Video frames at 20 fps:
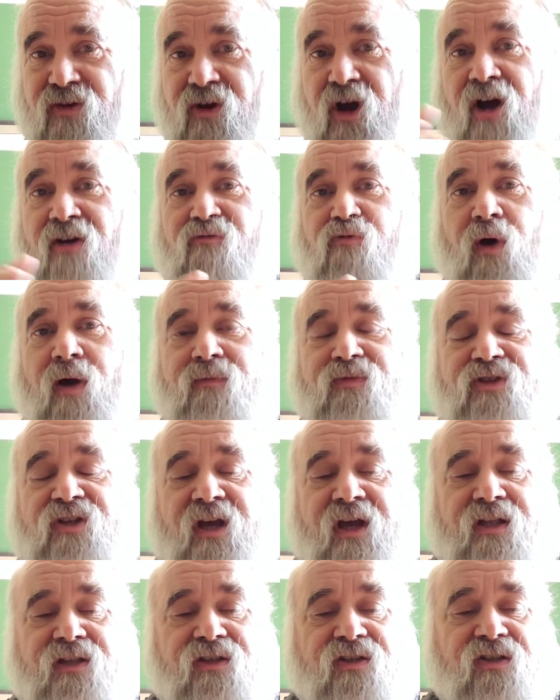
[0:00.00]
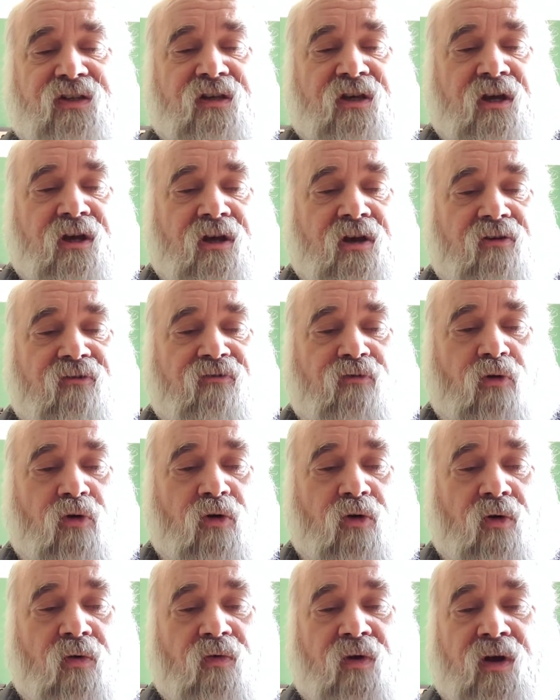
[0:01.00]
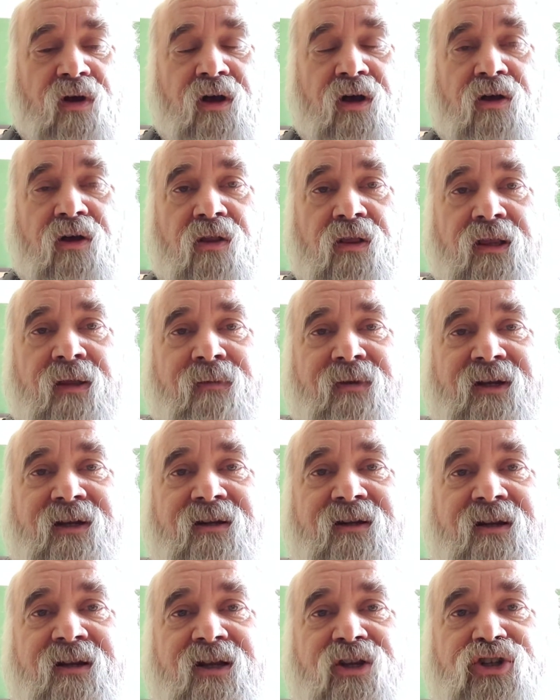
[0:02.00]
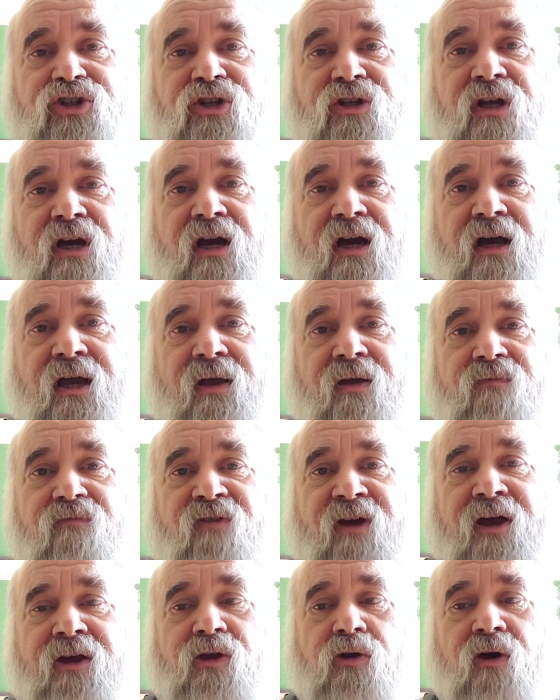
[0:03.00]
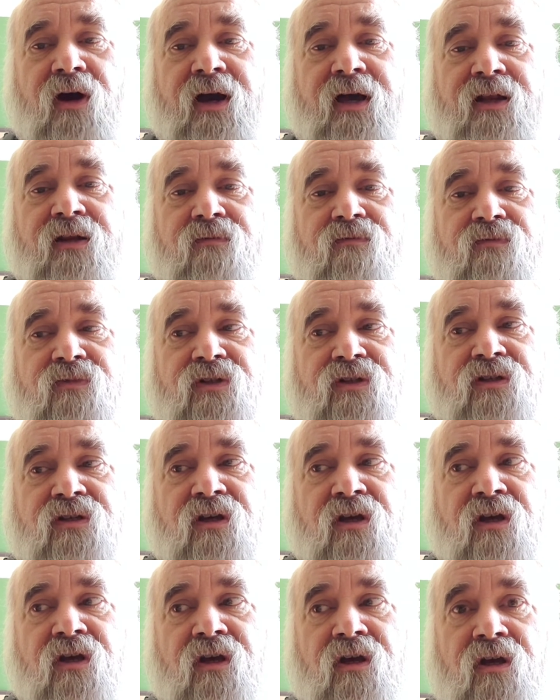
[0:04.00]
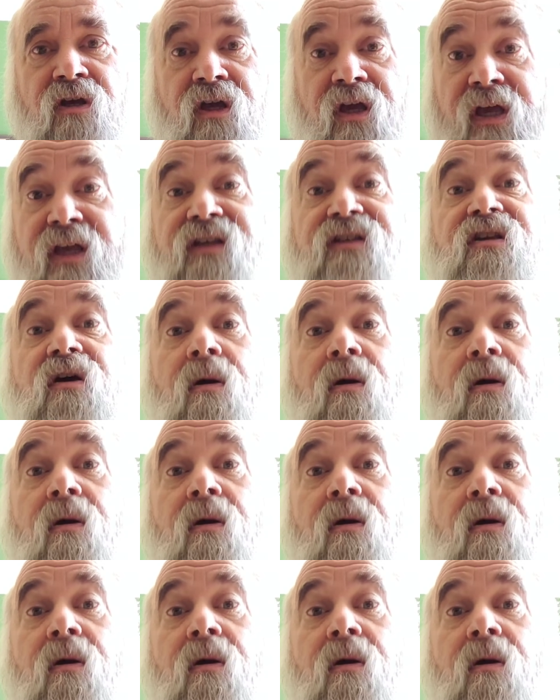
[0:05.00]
off websites for limited edition, high value items is a